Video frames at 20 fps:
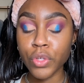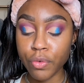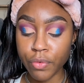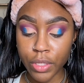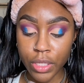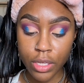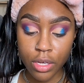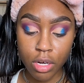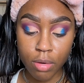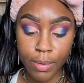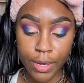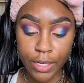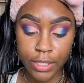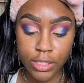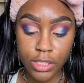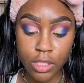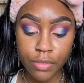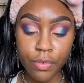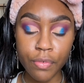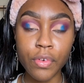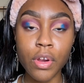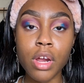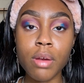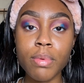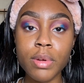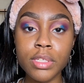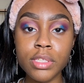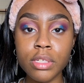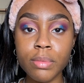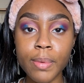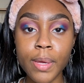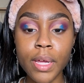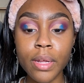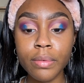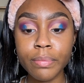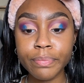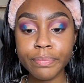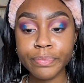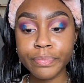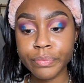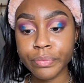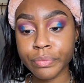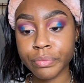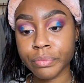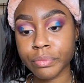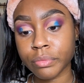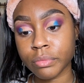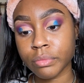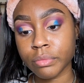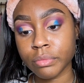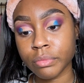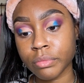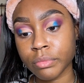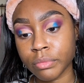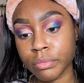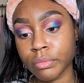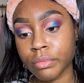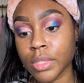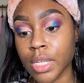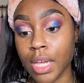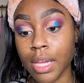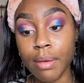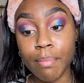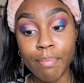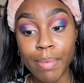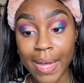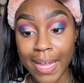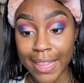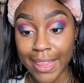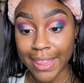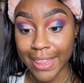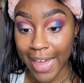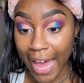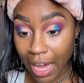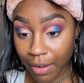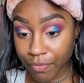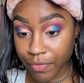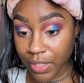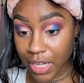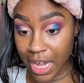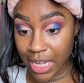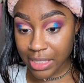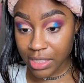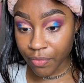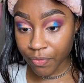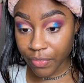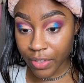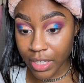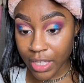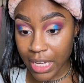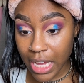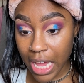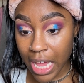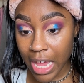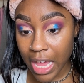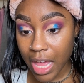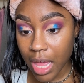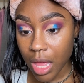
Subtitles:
do you really care about yourself if your eyebrows look bad? And by that philosophy,